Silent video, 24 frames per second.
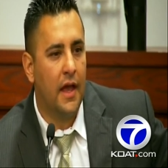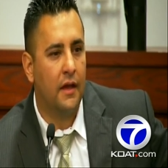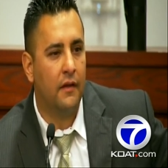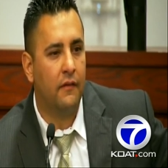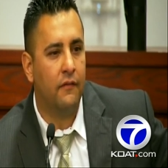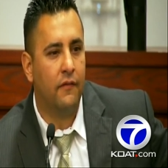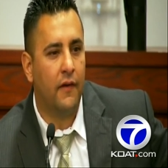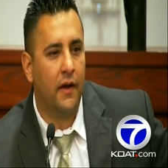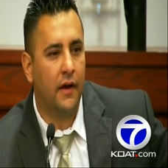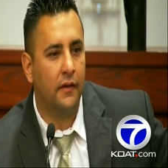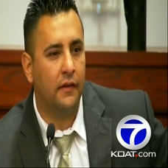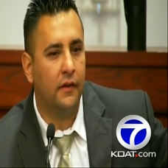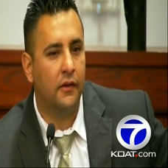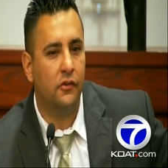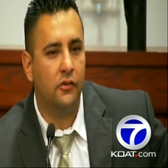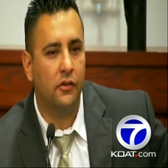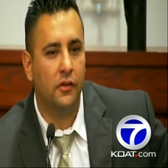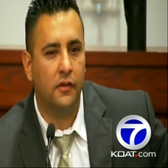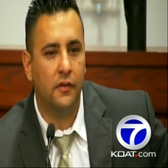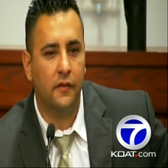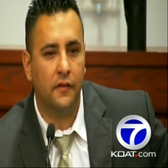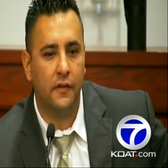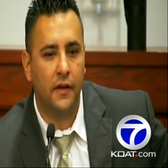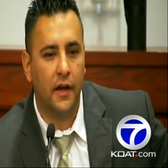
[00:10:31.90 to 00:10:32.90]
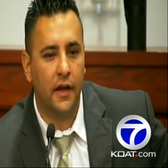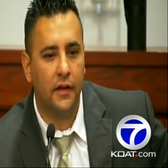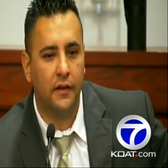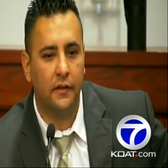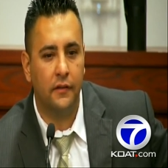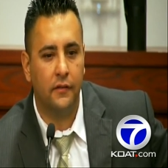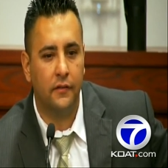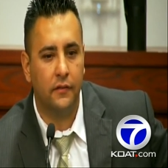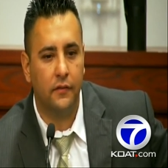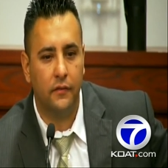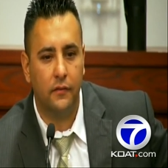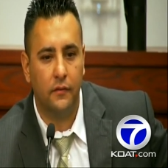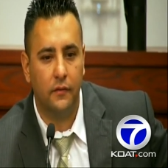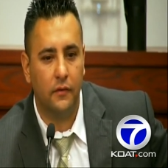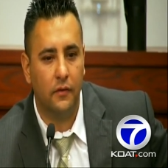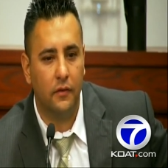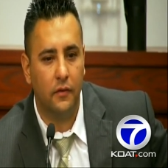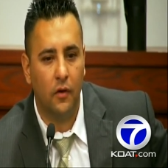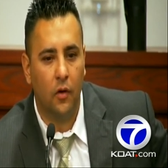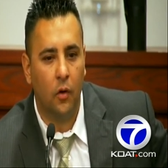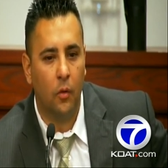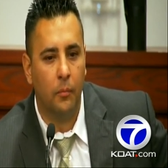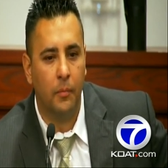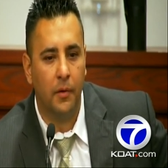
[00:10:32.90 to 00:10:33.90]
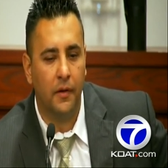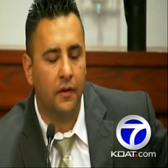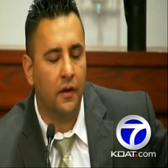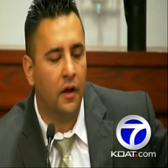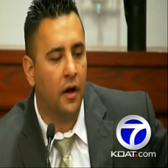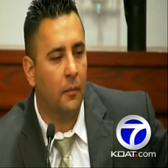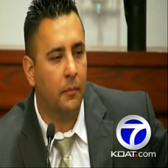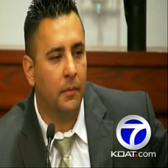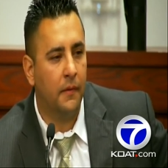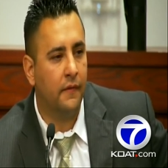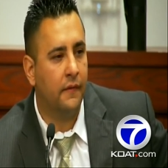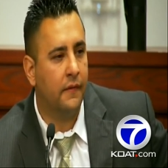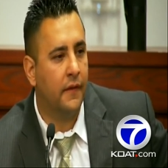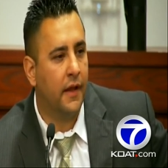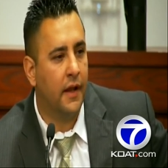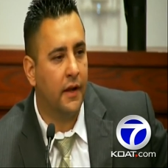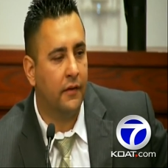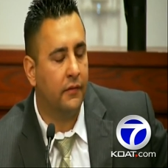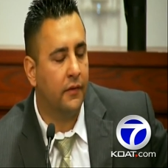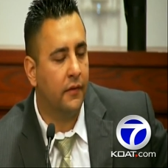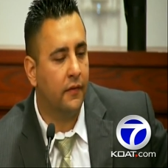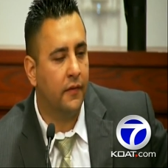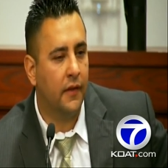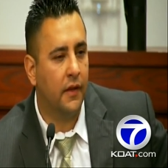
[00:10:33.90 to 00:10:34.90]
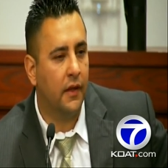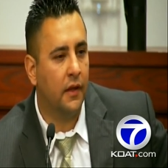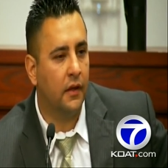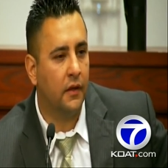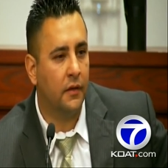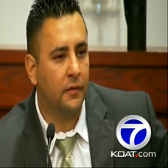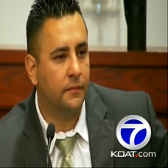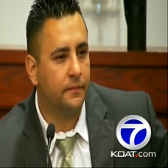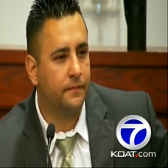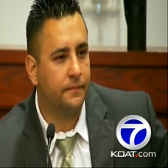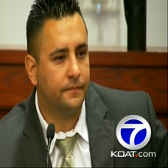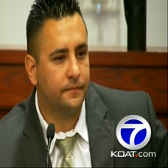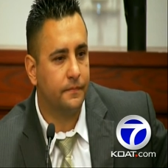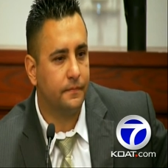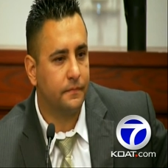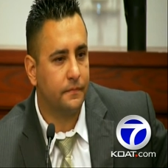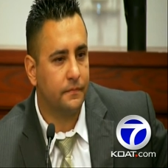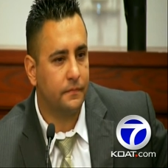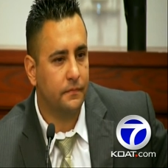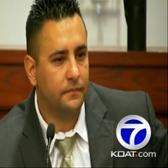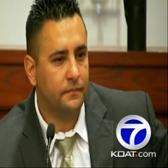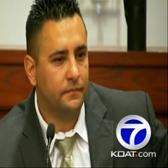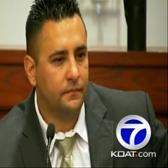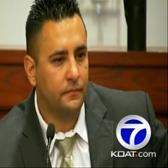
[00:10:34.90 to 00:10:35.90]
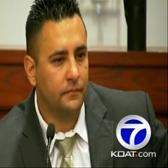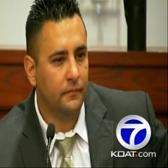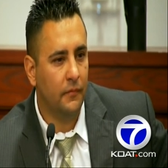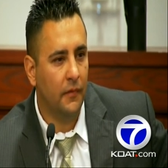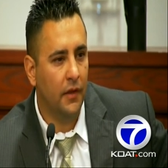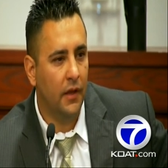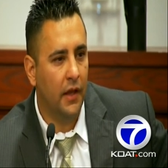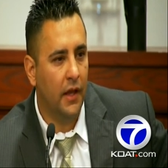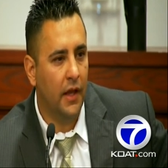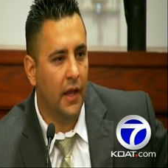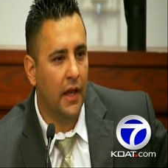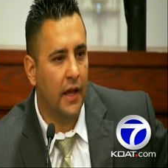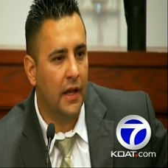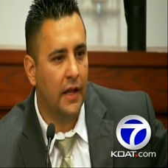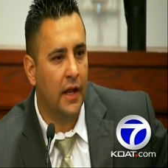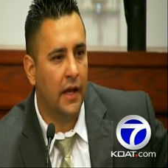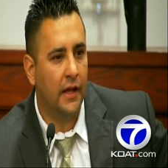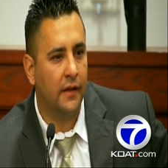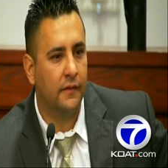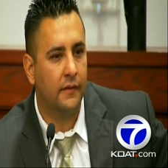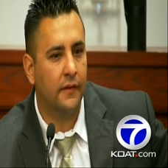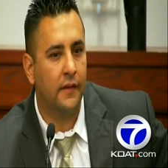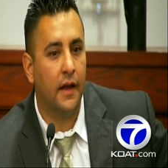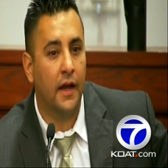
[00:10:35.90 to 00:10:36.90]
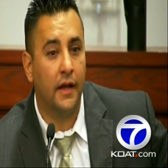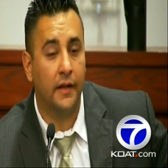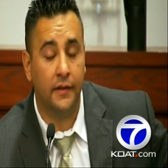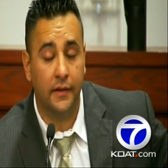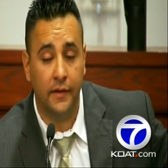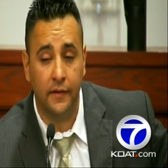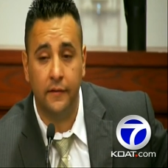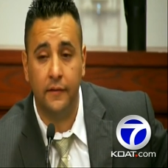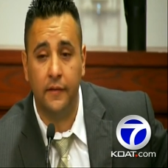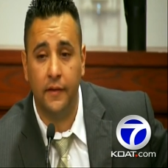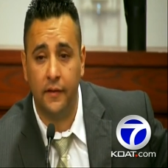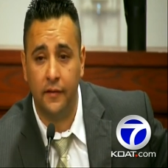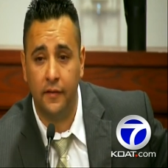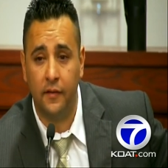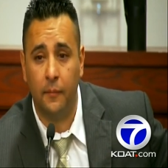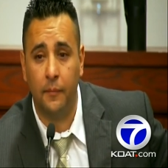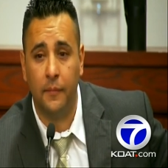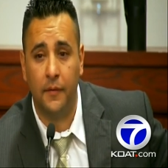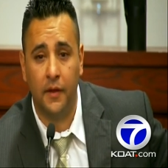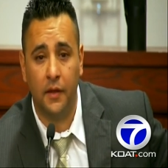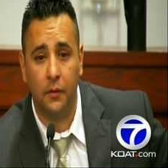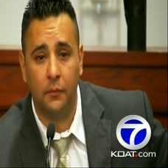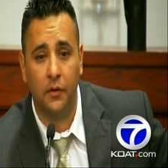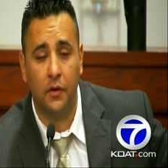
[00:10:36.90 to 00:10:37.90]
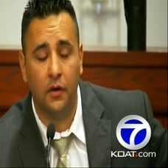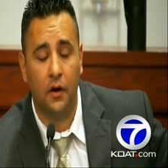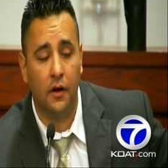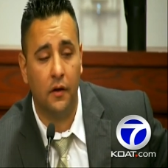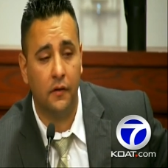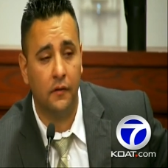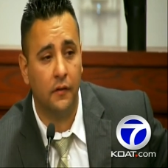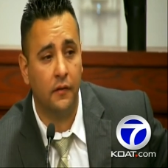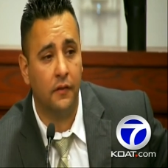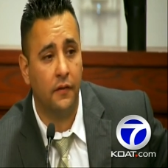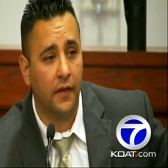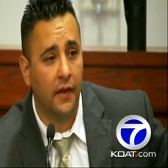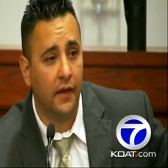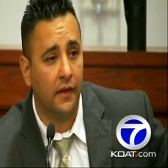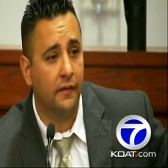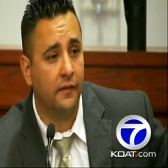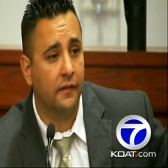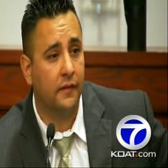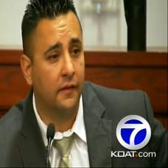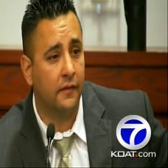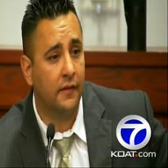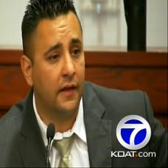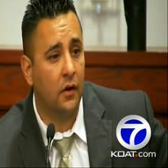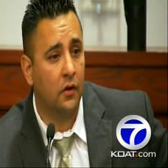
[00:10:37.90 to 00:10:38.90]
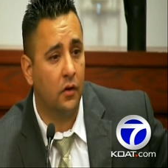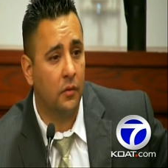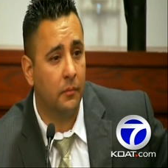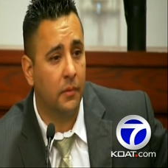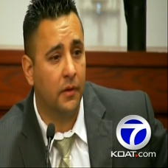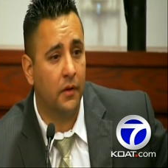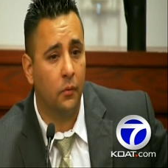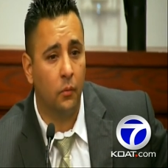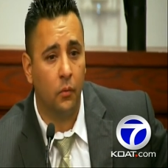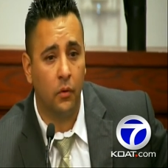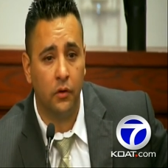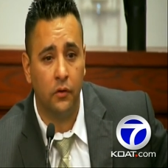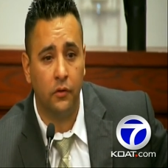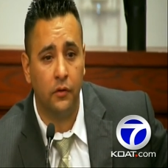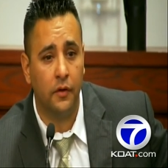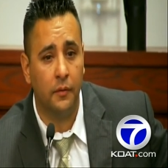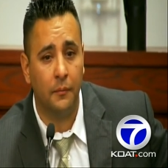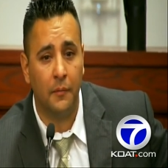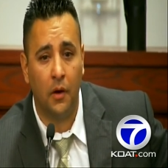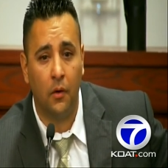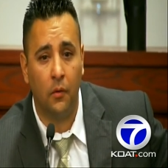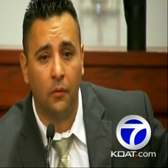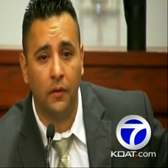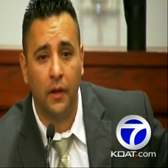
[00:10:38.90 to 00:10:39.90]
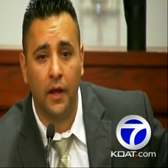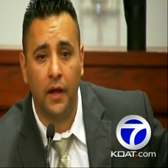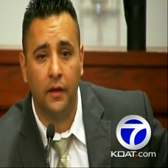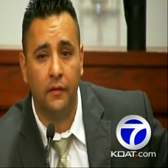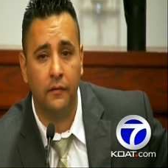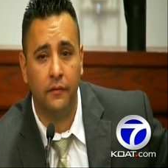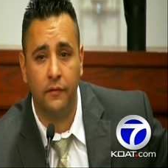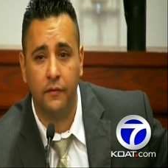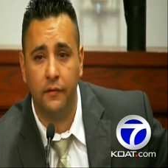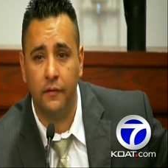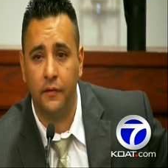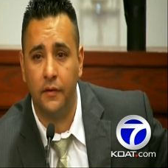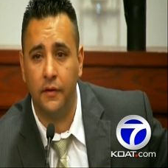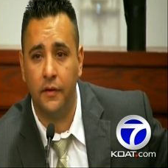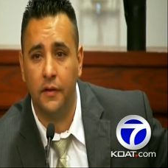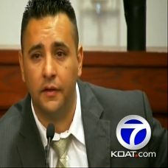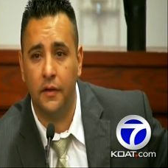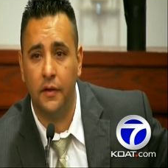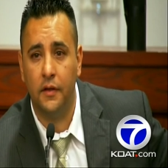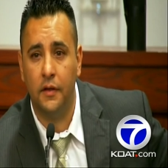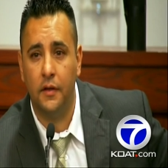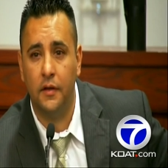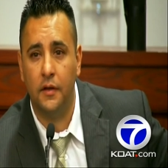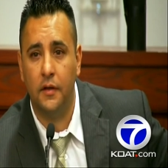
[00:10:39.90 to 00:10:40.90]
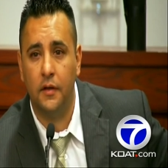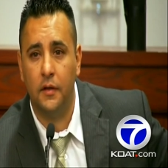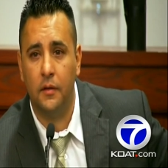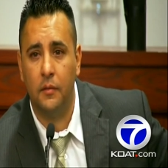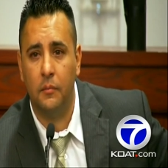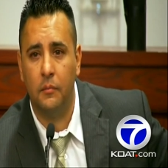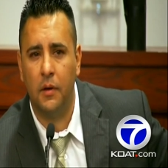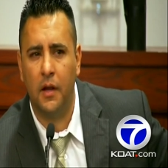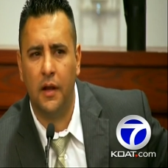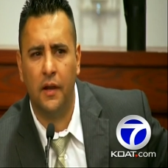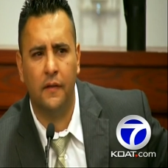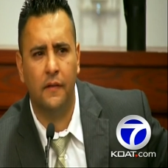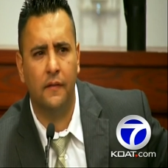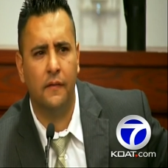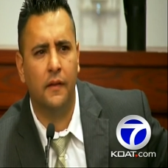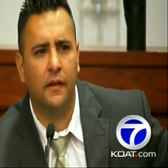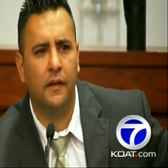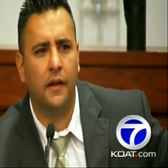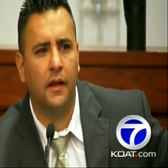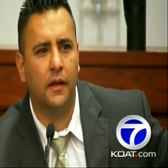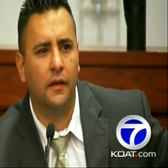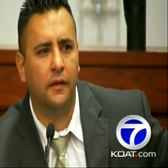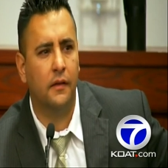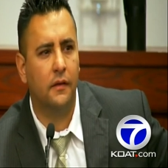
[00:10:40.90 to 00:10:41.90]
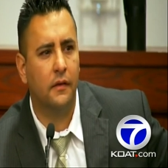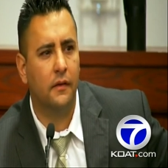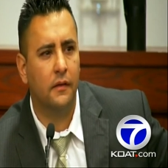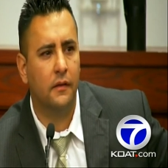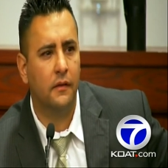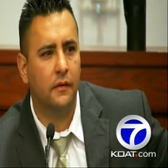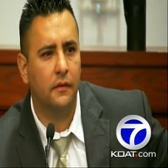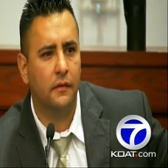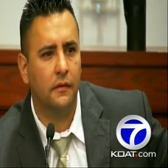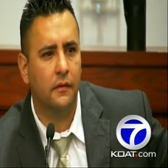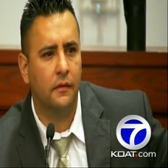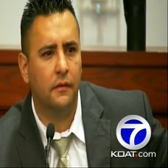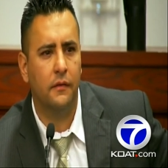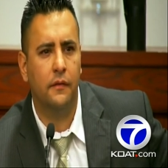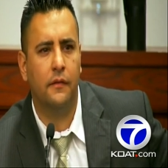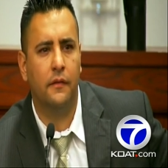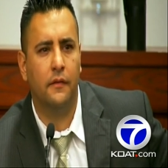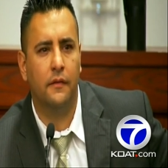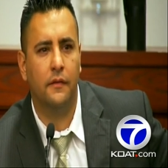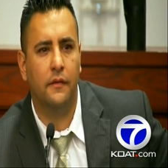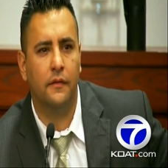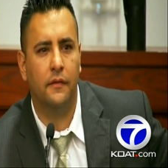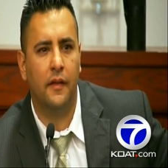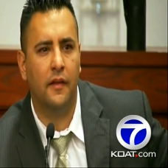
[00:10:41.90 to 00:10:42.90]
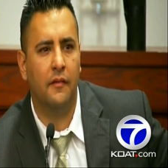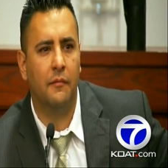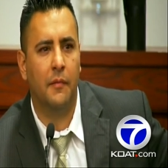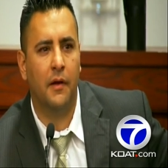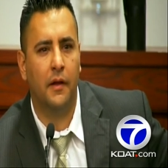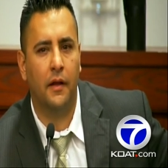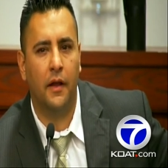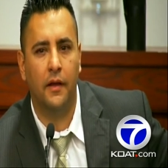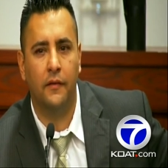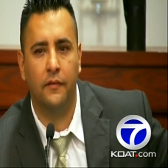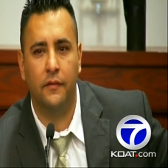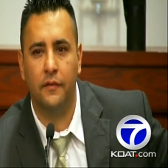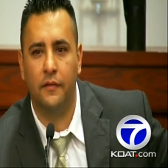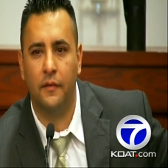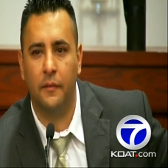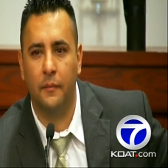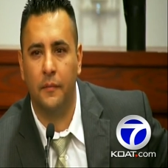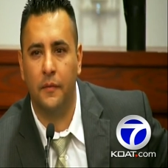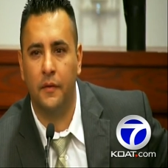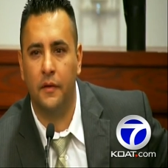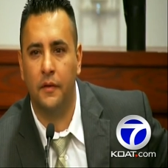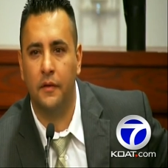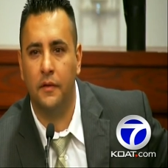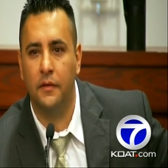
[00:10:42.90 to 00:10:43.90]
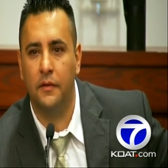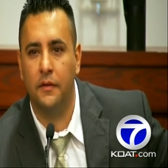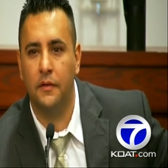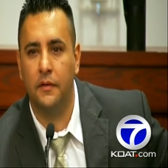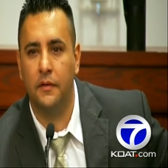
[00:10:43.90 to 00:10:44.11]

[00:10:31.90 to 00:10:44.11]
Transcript: And finally, she just kind of opened up and said everything. And I, I did say something in regards to thanks because I would have been wondering my whole life. But I didn't say, like, you, you saved my life or something.